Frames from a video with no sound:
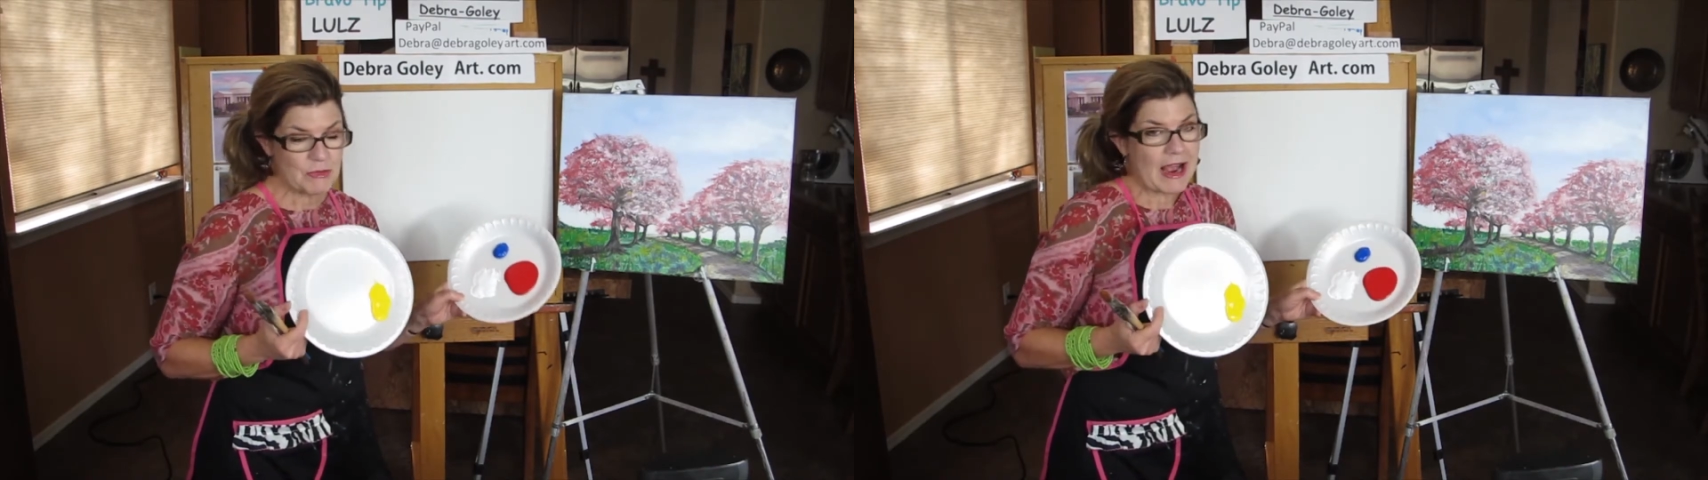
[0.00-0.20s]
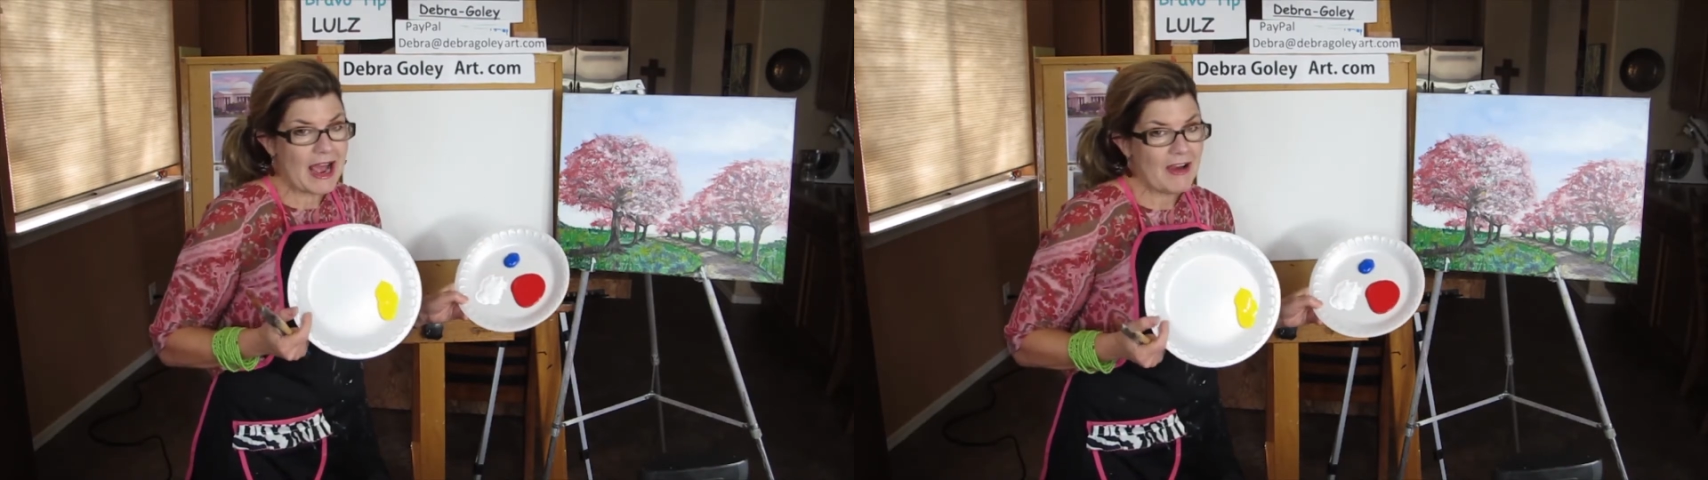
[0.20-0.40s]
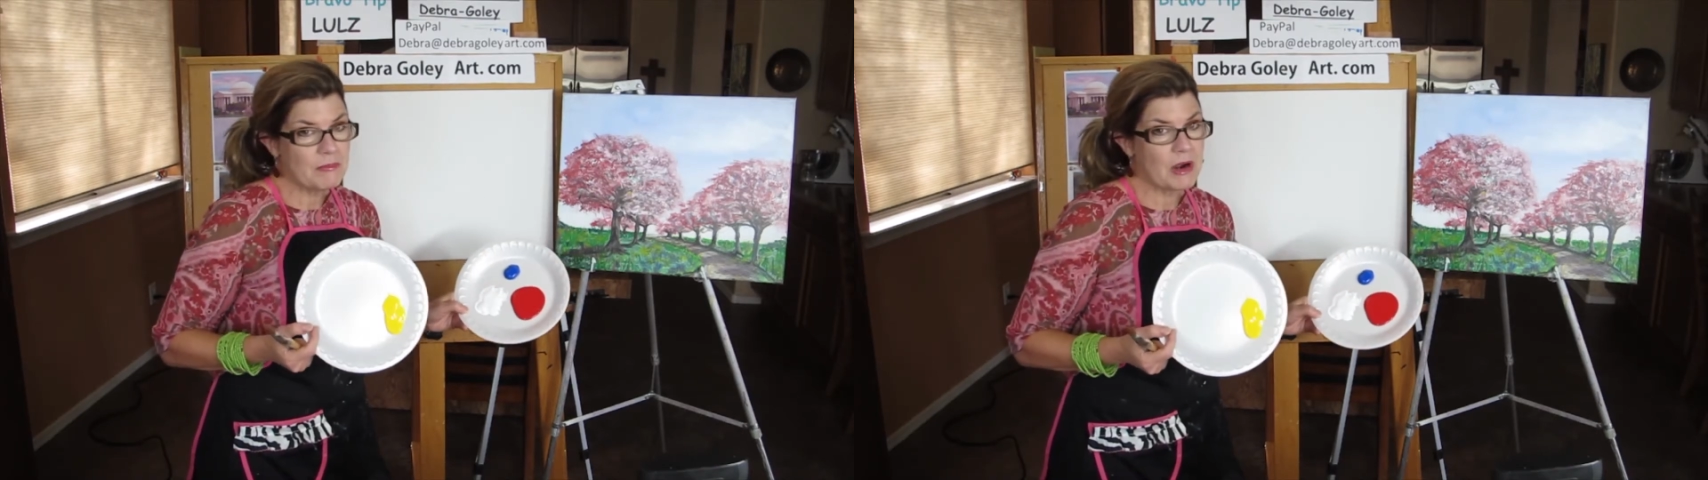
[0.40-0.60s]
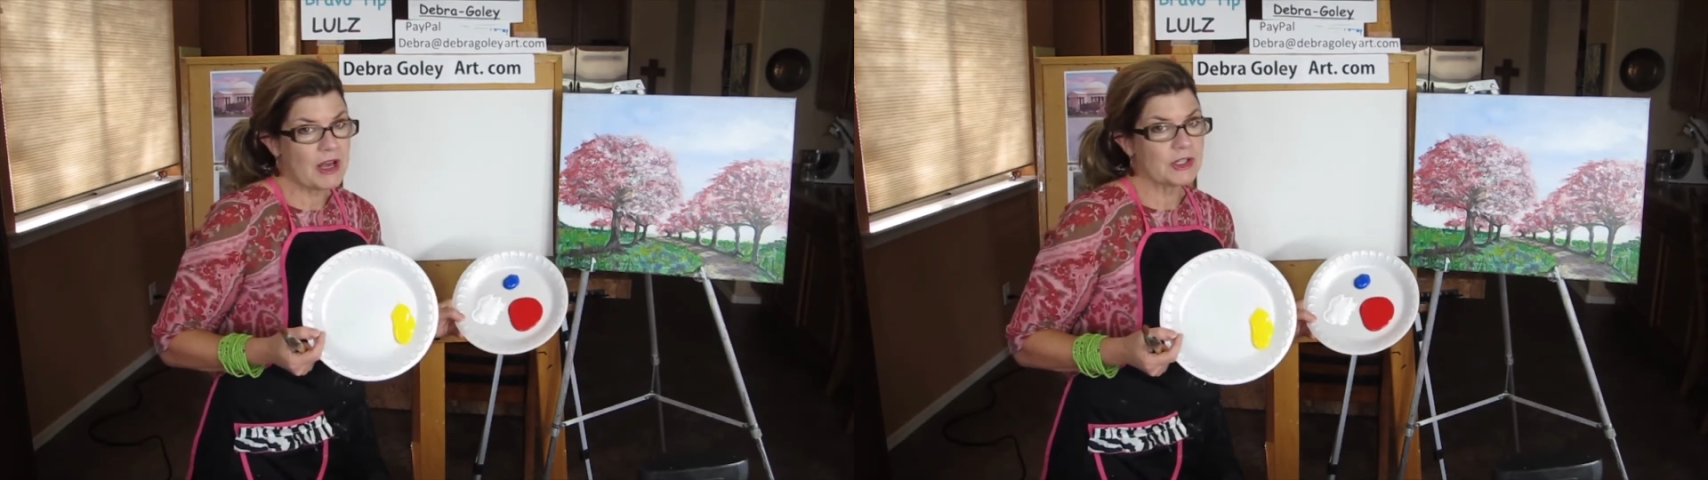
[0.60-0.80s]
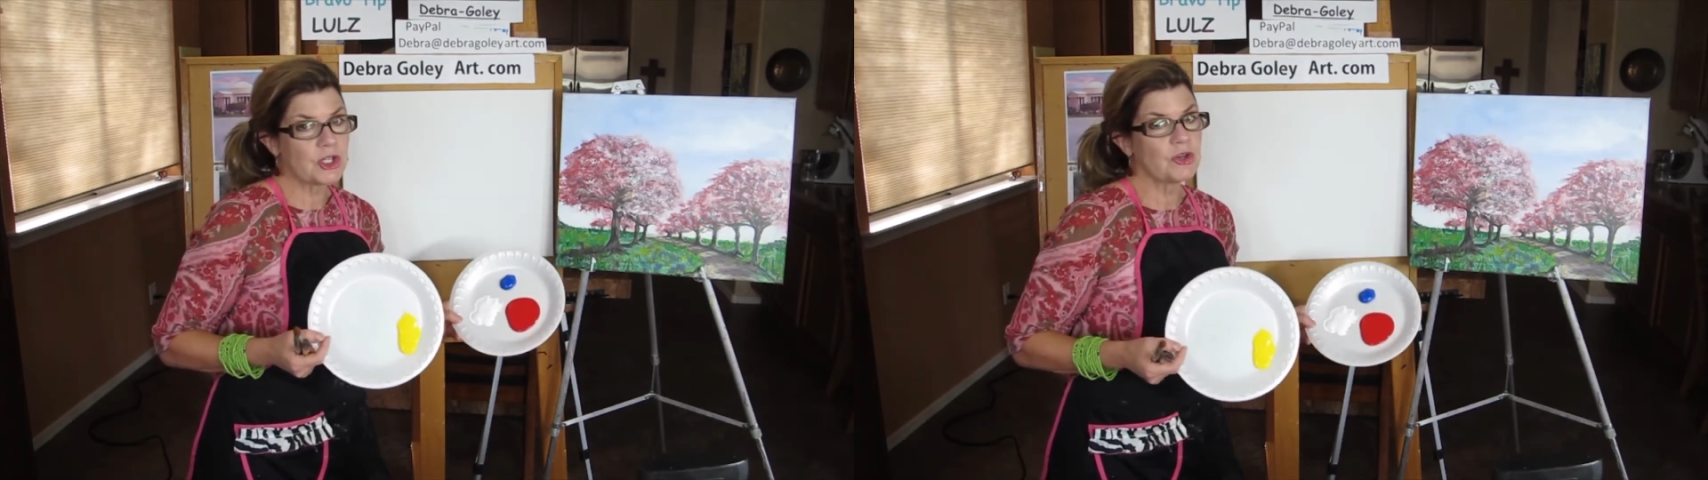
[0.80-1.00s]
have
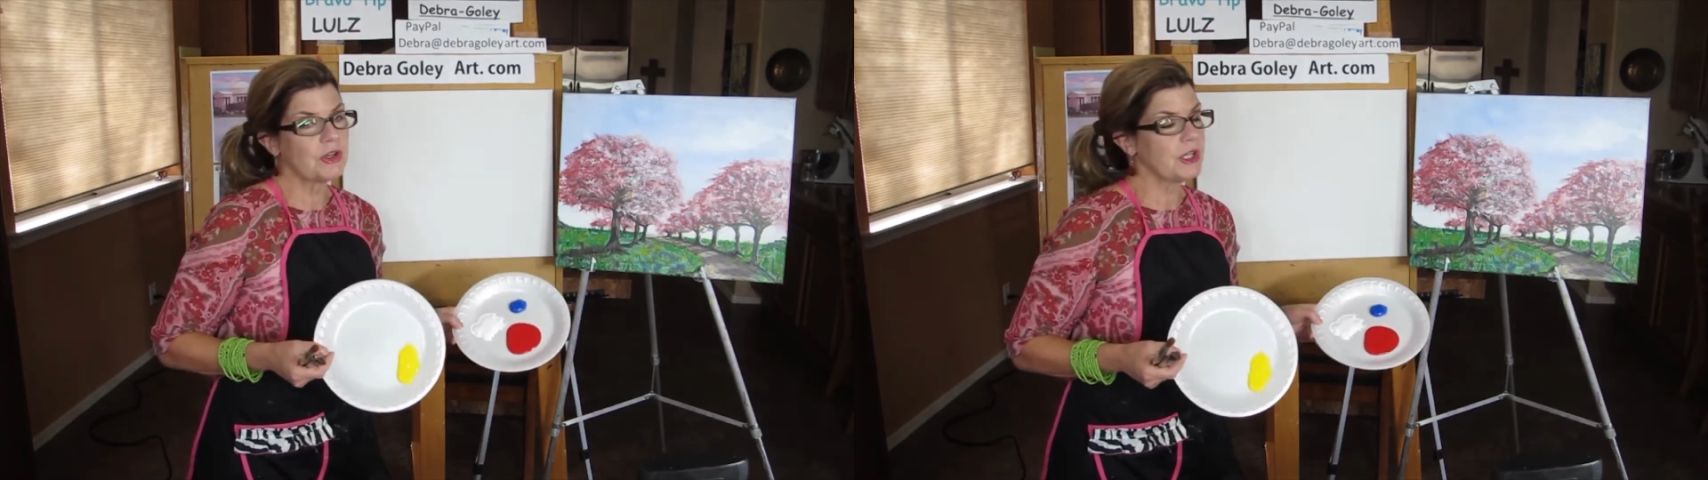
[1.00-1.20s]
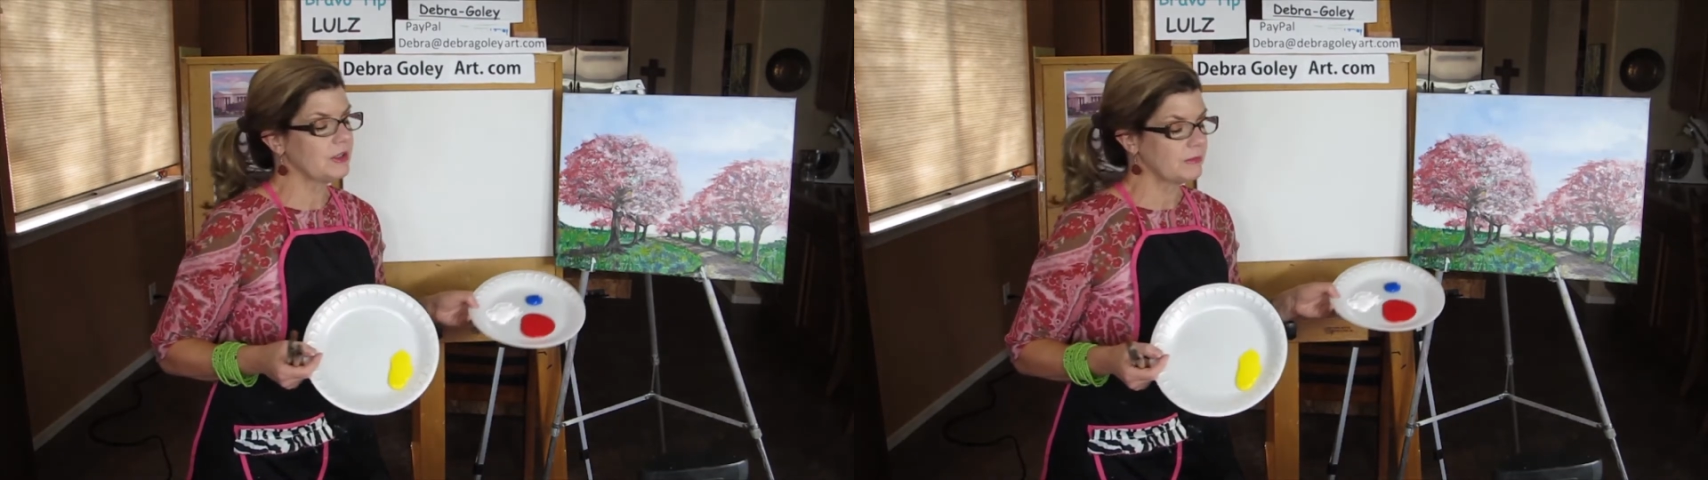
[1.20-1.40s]
brown and green,